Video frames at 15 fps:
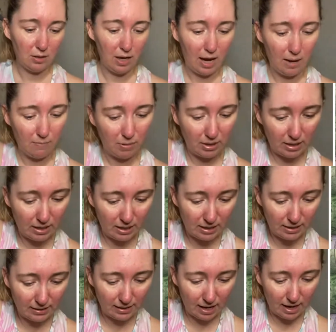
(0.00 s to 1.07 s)
And
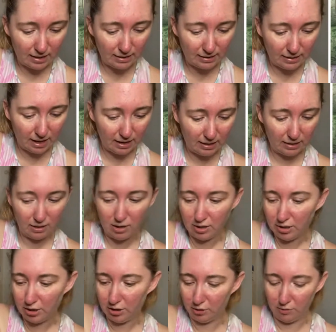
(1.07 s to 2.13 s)
because I decided not
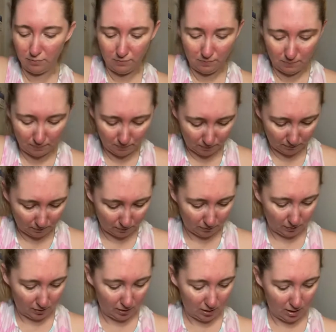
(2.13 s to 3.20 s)
to,
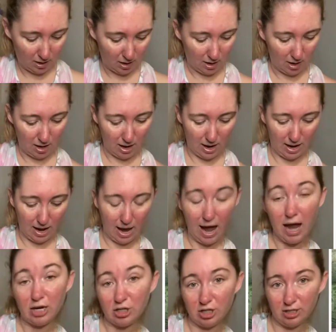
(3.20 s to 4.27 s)
I
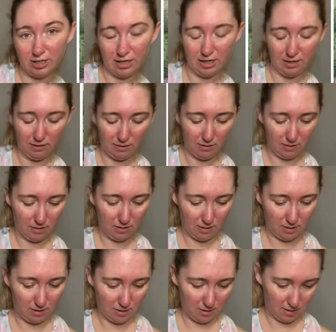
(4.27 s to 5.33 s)
actually
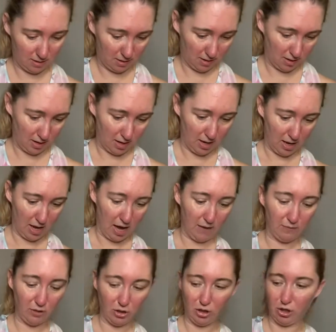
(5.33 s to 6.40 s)

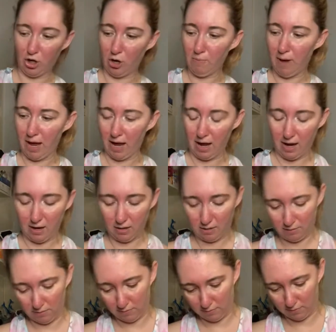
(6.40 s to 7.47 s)
have to go back.
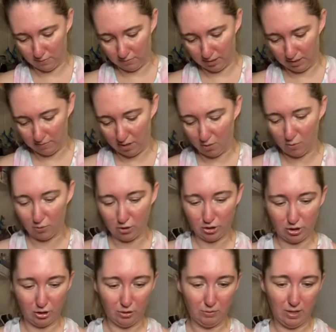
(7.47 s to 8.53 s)
Let me get my corners
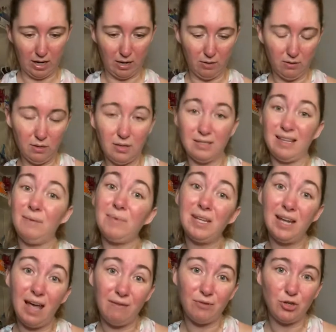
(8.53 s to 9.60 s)
glued down, because I'm
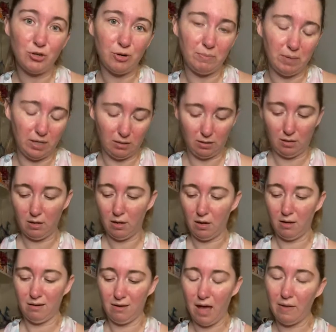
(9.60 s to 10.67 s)
gonna have to trim it.
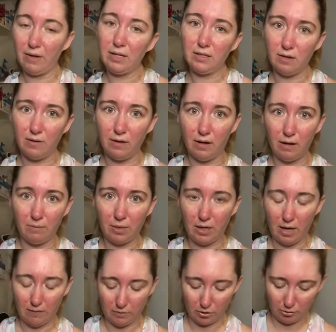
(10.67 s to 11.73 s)
Now that it's on there, I'm gonna
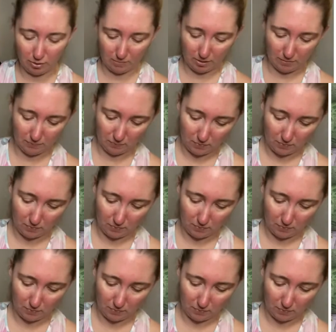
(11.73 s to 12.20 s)
have to trim it.